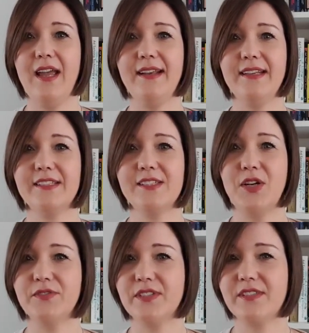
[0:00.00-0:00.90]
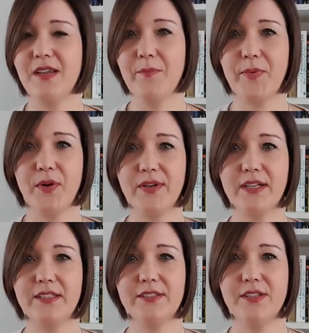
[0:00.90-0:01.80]
and it's not the same
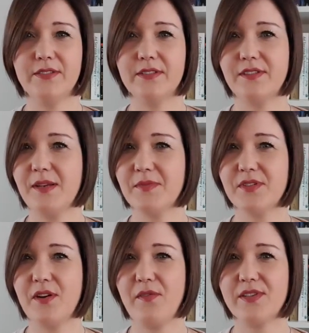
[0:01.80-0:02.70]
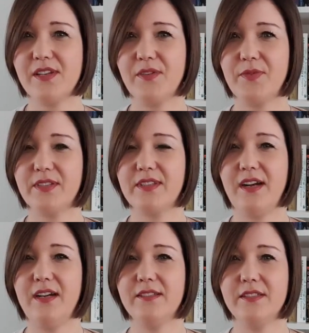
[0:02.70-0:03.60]
product, it's not the same service
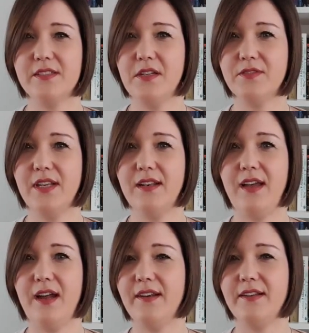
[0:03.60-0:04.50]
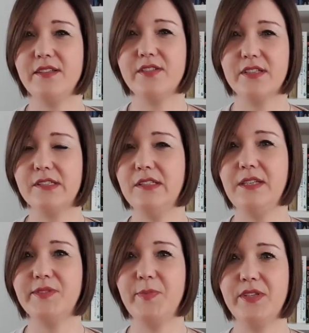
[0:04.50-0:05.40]
advertised, it's not in line, and he just
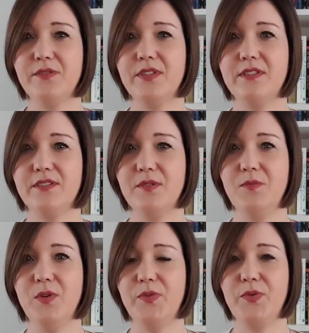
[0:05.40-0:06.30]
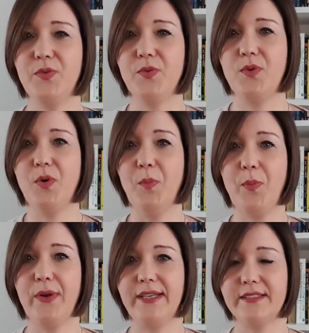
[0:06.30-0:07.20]
leaves because he doesn't want to
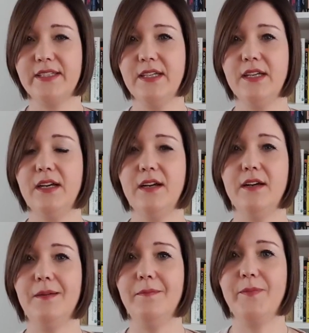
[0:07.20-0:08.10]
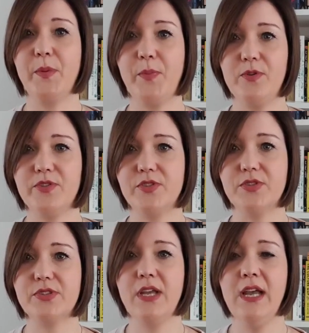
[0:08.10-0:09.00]
complete the
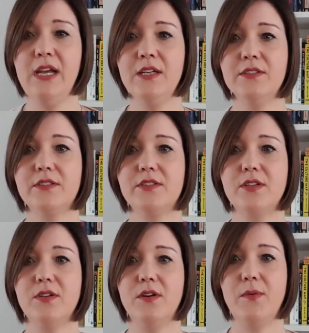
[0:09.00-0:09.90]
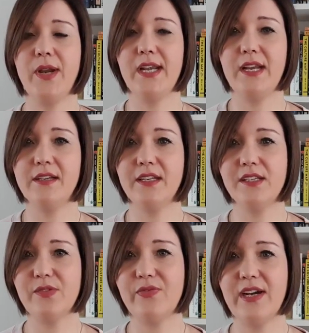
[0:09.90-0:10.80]
purchase. So really
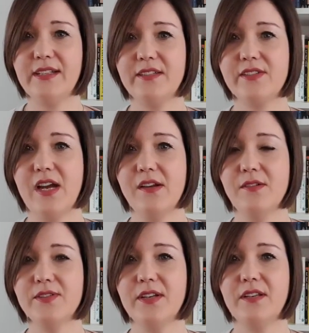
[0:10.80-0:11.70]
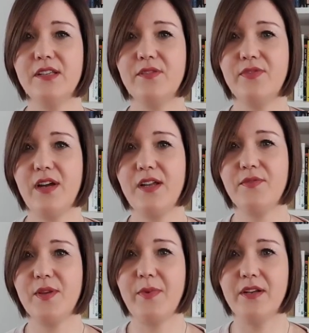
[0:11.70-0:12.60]
identify the channels, identify
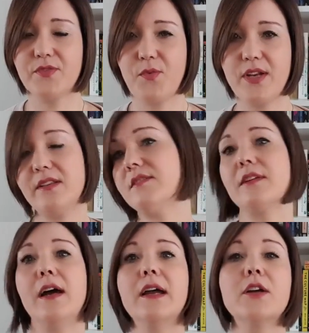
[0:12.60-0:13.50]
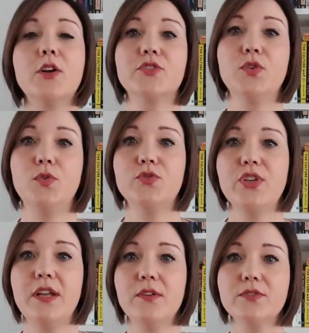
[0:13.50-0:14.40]
if the bounce rate is high across all
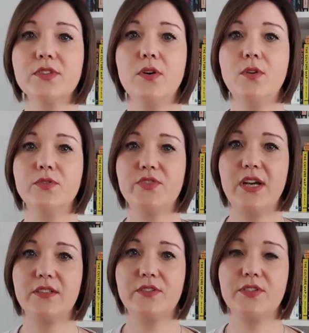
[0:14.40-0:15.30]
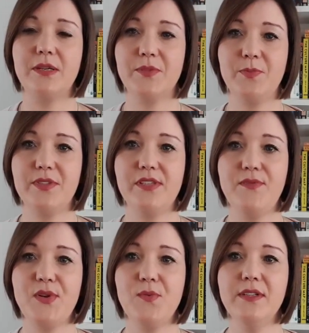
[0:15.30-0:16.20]
channels or just some
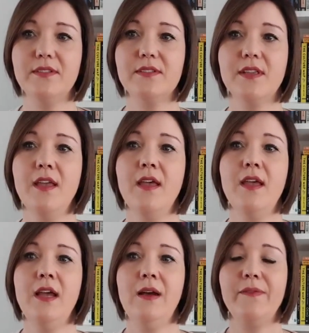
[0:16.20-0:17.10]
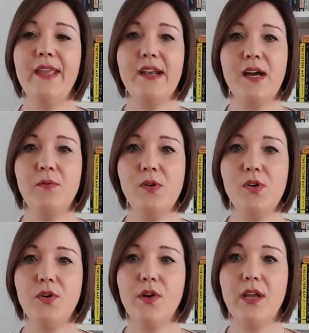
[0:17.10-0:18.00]
specific ones. Then I will
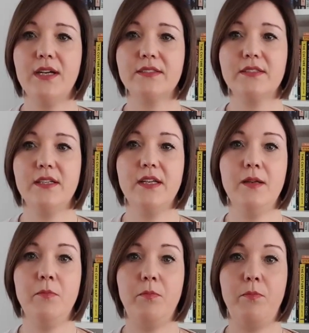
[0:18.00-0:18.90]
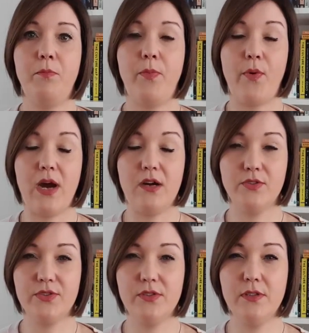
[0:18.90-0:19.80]
look at the
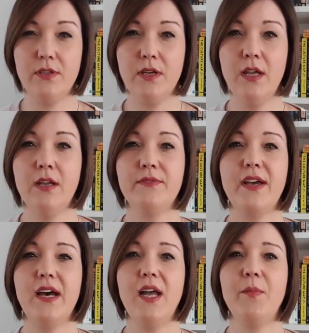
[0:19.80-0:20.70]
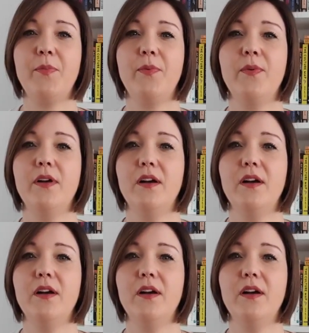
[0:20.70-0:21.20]
browser type